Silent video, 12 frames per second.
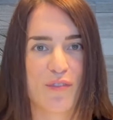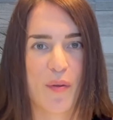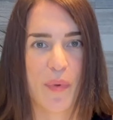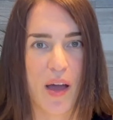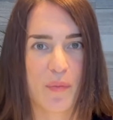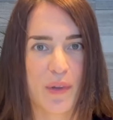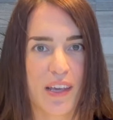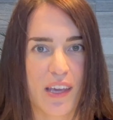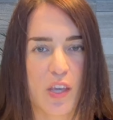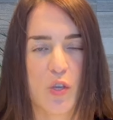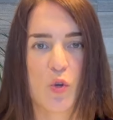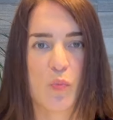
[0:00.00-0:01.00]

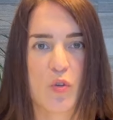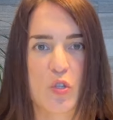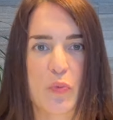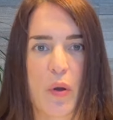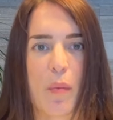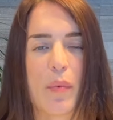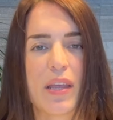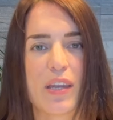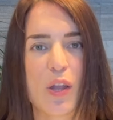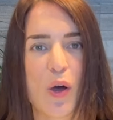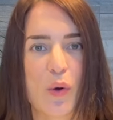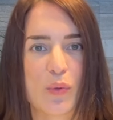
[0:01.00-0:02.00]
Republic, you most probably
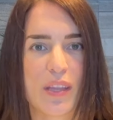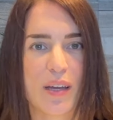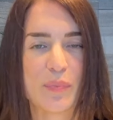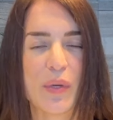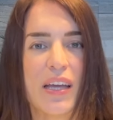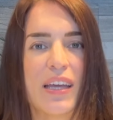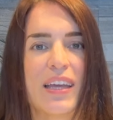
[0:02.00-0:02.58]
know them.